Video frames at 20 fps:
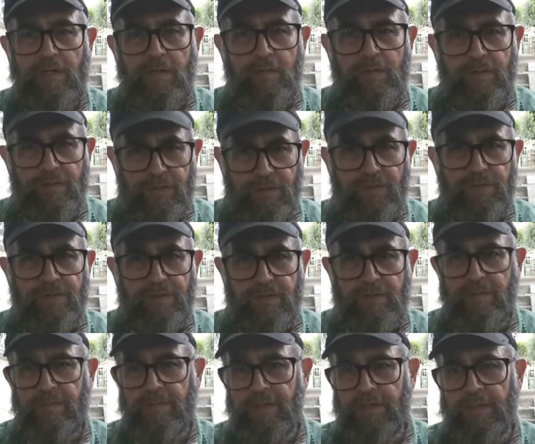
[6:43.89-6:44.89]
which used to
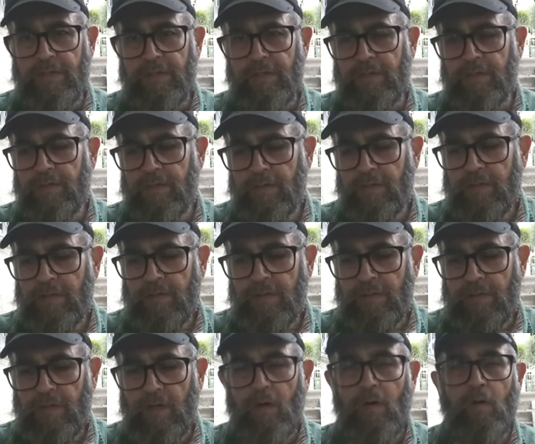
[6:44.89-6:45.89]
be
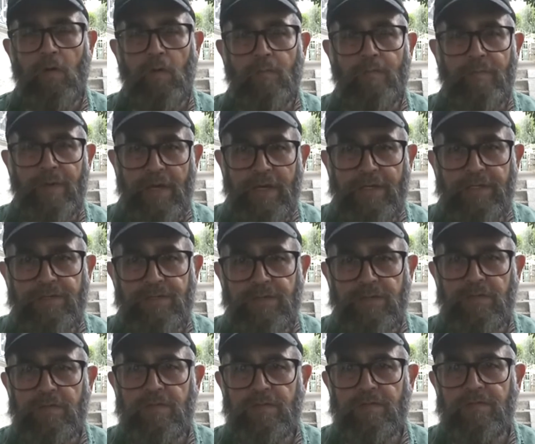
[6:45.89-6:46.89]
a home base
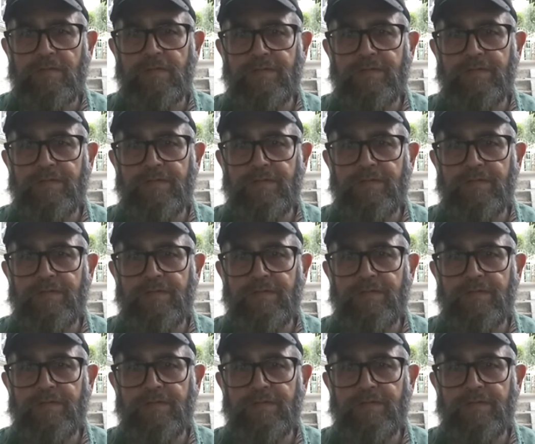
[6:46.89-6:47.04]
for